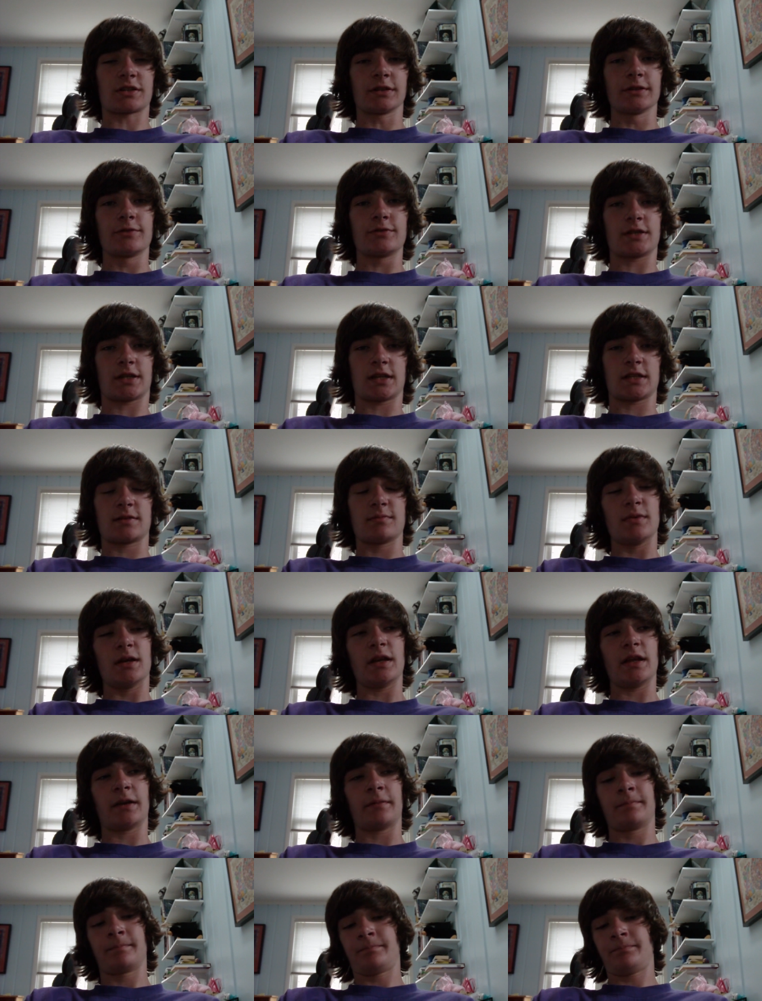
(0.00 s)
losing its
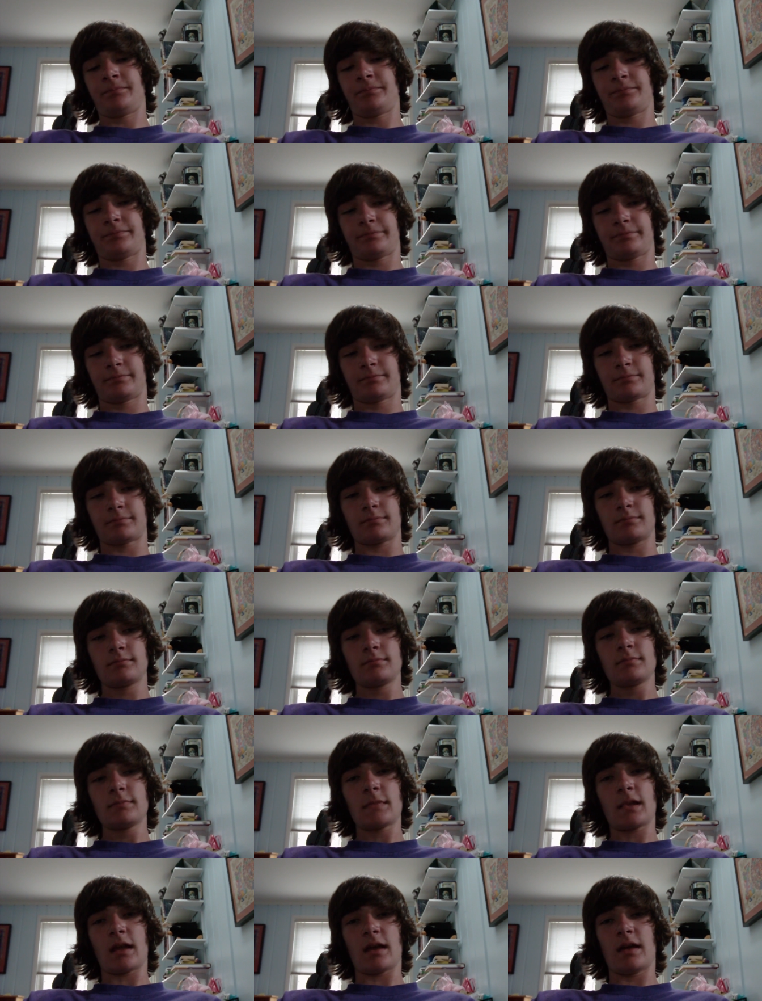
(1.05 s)
meaning,
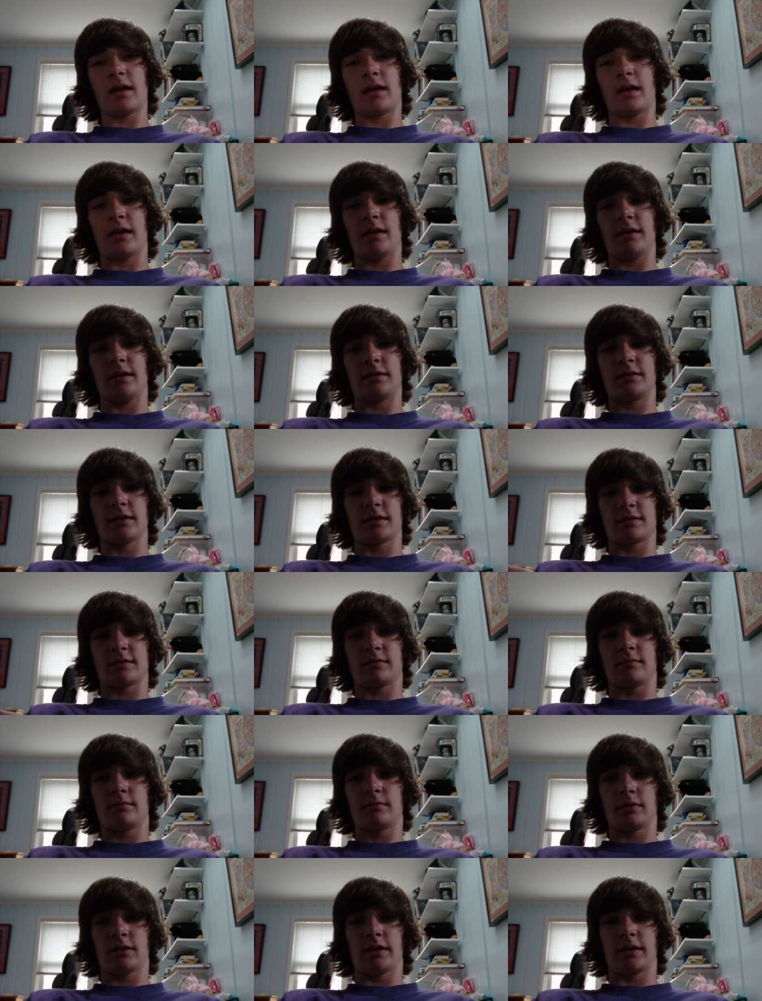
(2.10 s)
and it
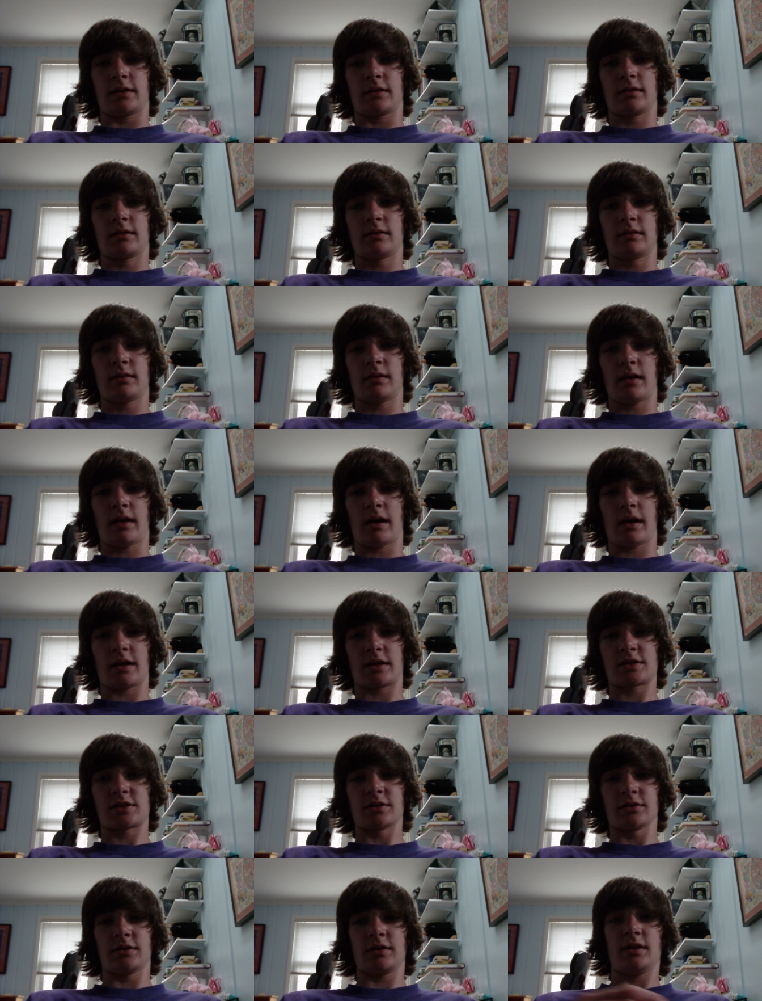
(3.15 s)
doesn't like
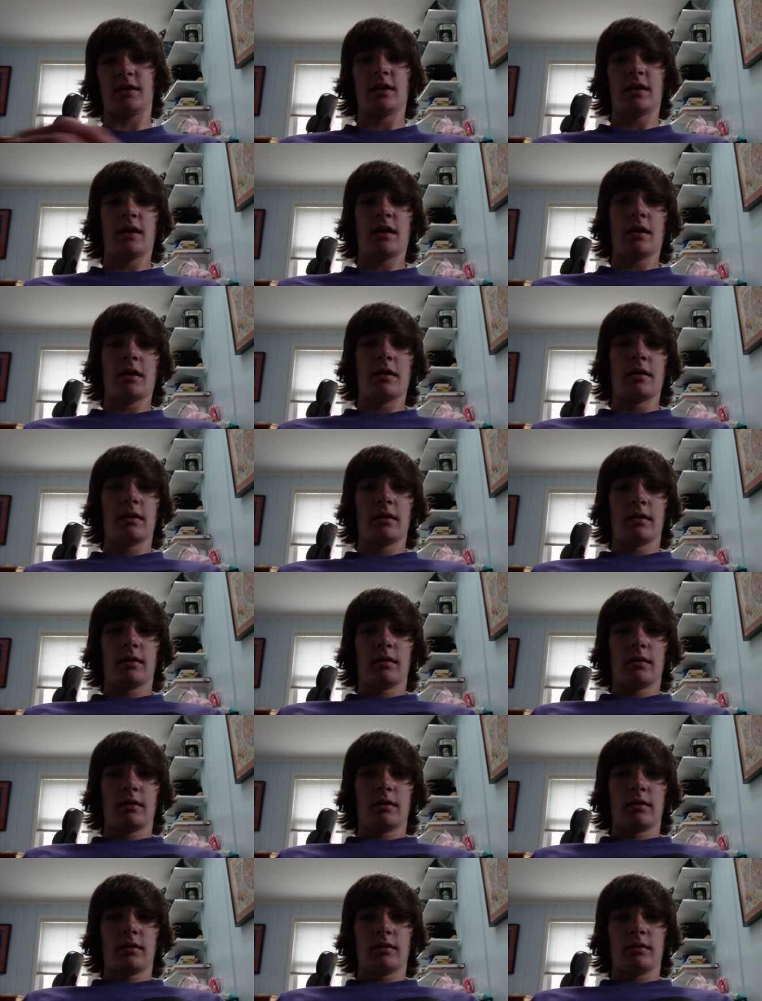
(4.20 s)
actually,
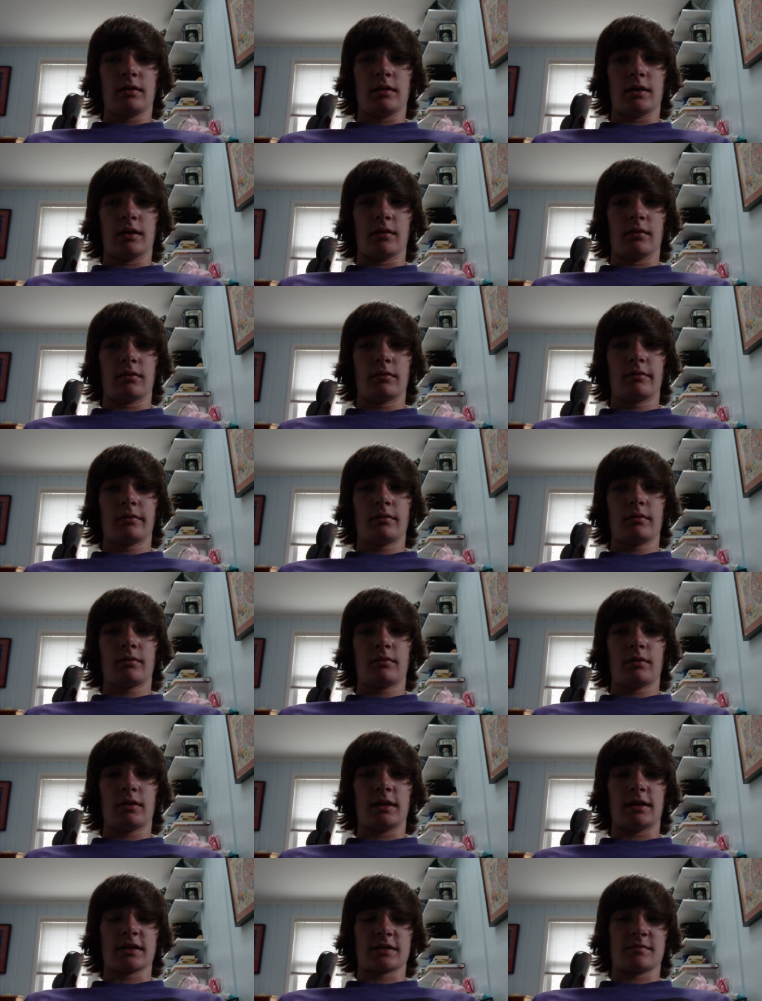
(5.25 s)
it
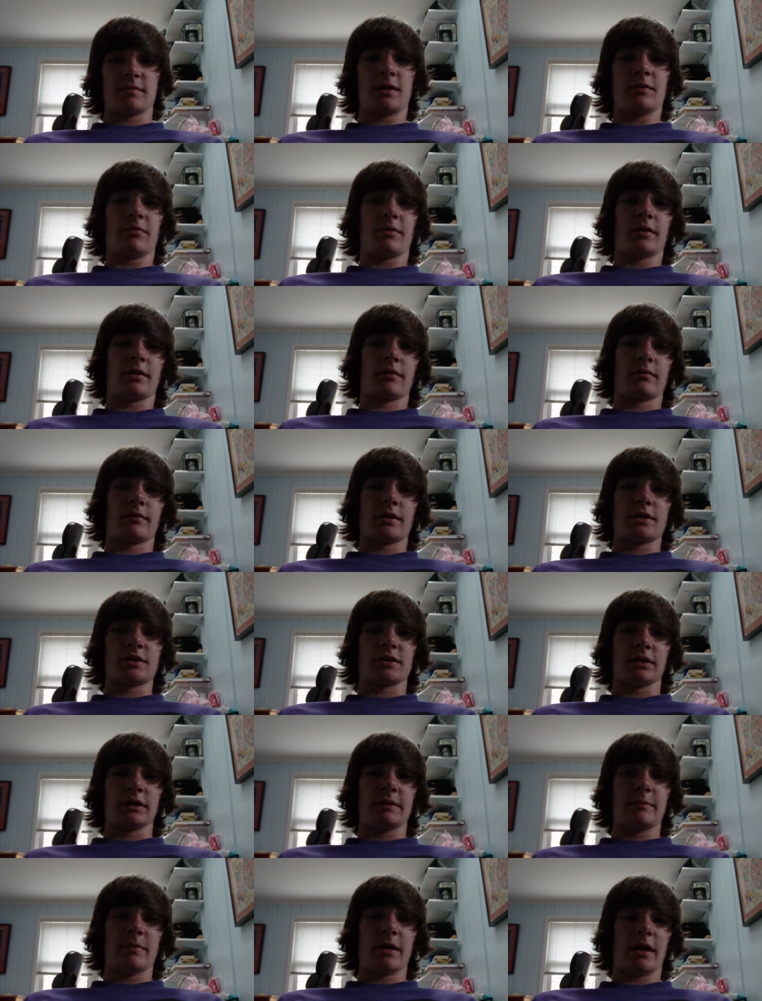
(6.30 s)
doesn't mean what it
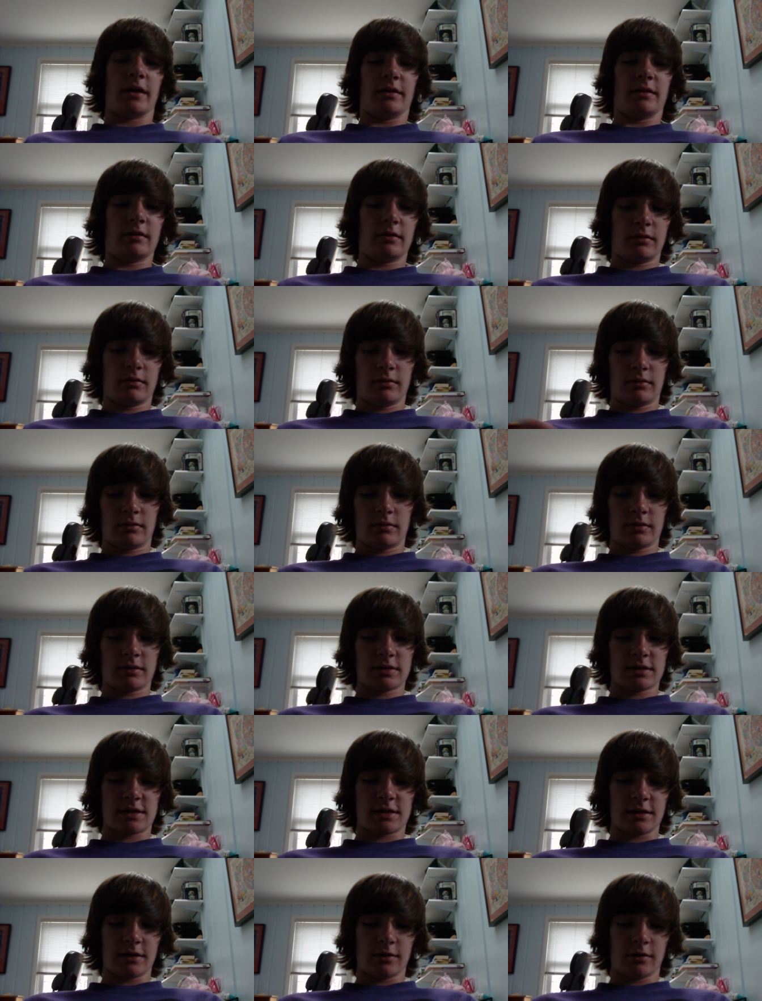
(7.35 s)
originally meant.
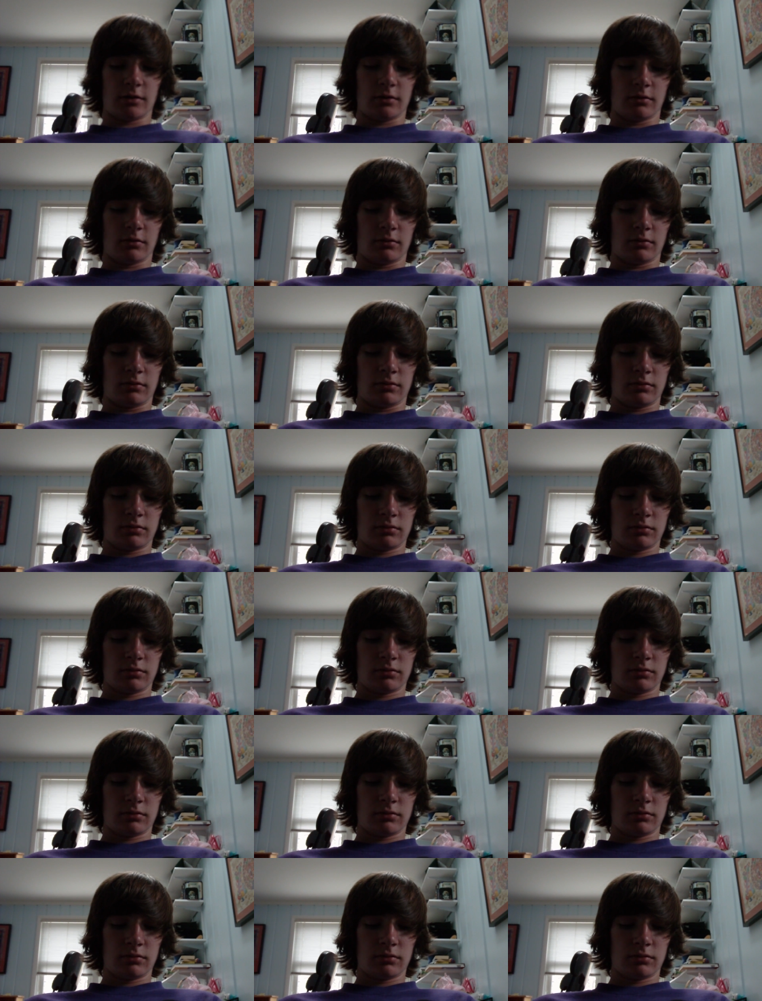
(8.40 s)
So